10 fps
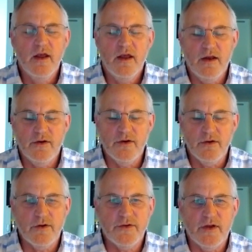and
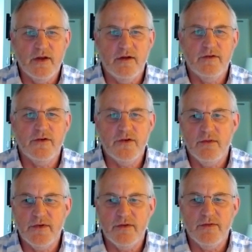neuroscience in
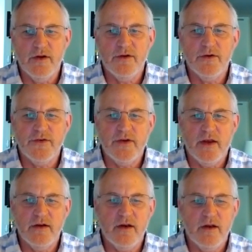terms of
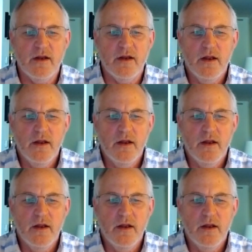understanding,